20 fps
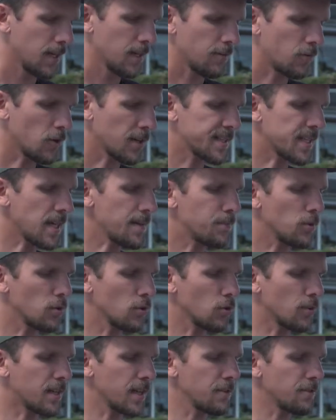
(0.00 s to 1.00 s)
For example,
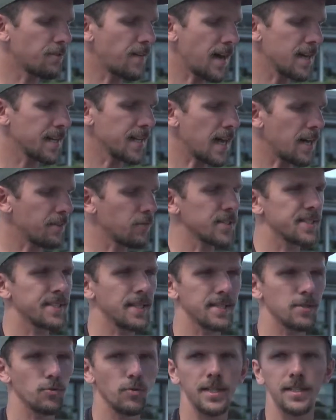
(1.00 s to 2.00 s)
you can find
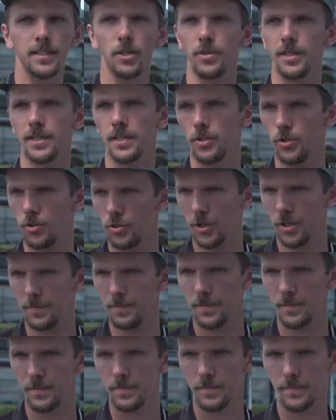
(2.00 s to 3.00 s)
avocets wintering in Europe,
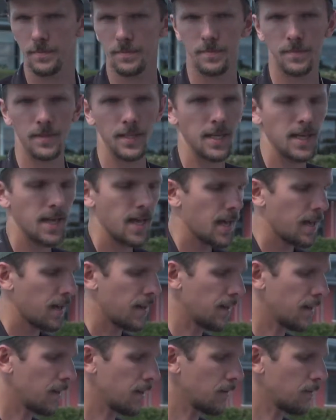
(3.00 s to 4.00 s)

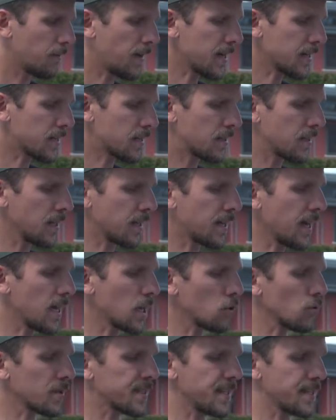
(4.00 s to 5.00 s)
but the
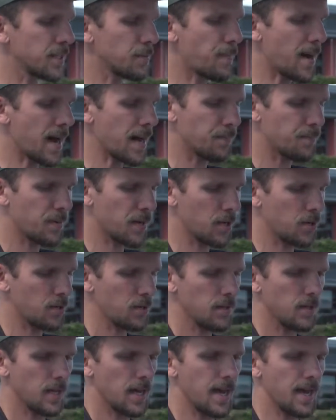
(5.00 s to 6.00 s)
curlew sandpiper
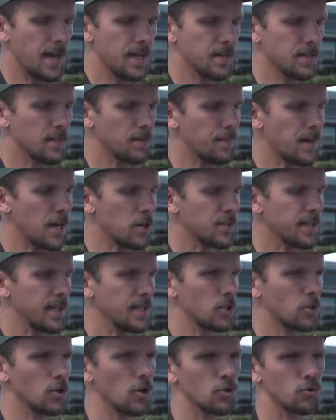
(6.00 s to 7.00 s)
and the
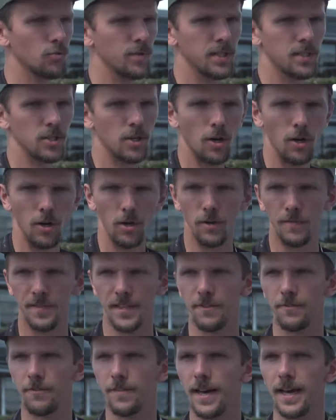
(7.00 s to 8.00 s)
bar-tailed godwit, all of
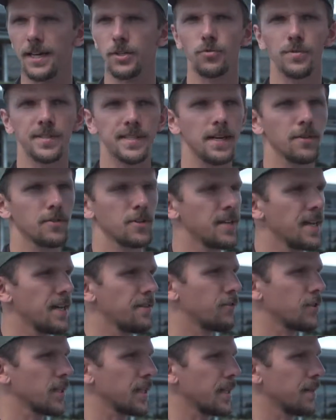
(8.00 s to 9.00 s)
them fly to southern
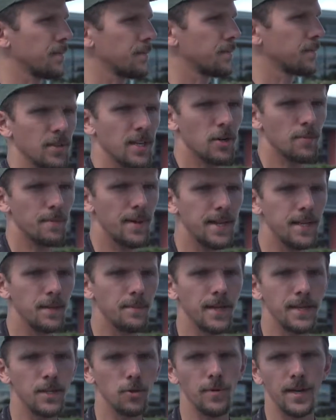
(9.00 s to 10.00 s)
Africa. There are many,
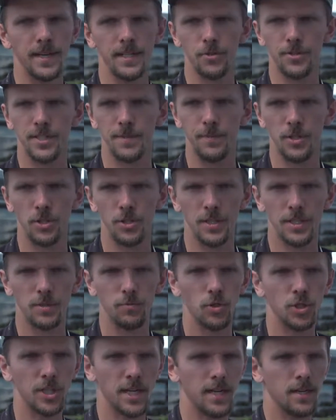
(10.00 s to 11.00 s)
many wader species
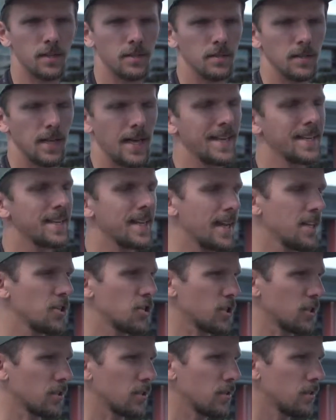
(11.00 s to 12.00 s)
which are
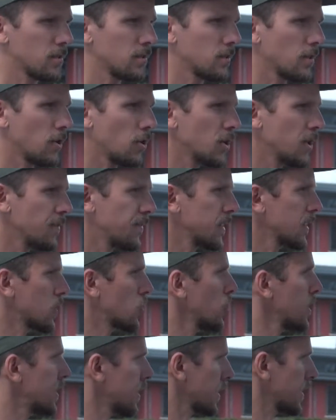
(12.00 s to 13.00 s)
endangered, or even
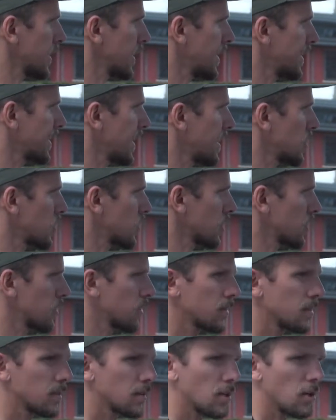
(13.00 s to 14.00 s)
critically endangered,
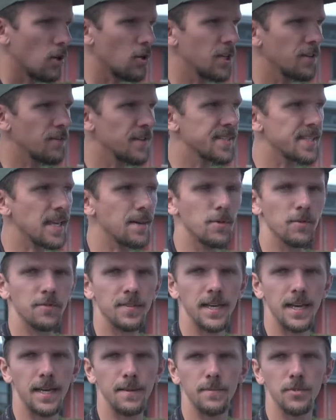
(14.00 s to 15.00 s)
or even some of
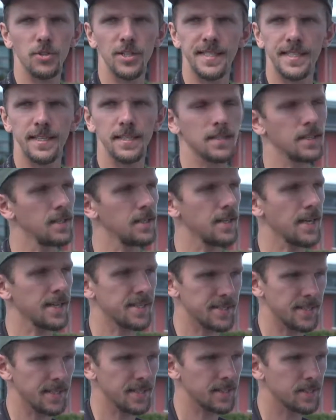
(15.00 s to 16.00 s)
them recently
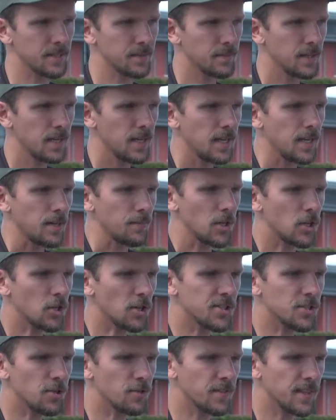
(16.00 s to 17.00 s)
extinct,
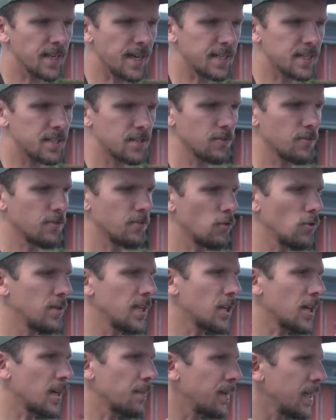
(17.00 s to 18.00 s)
because of that
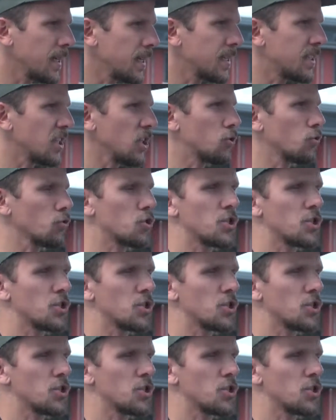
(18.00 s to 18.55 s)
vulnerability to